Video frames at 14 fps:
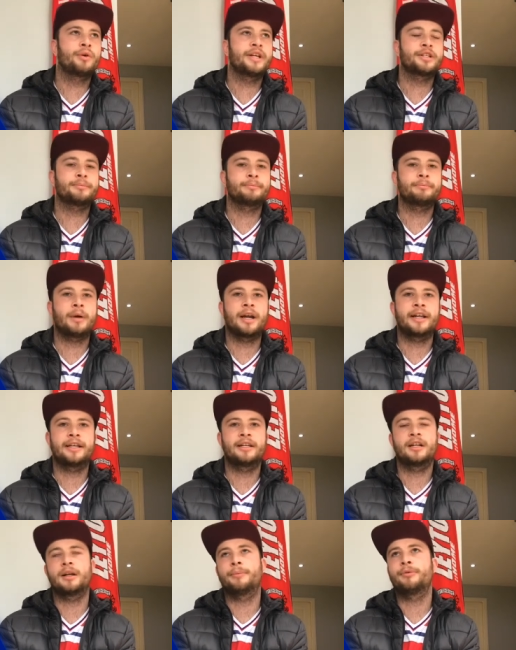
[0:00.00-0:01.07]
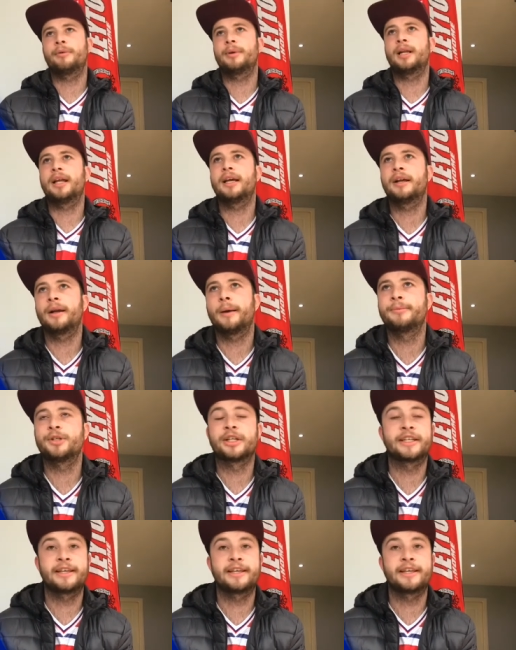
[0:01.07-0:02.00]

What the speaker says: this money that the Premier League clubs are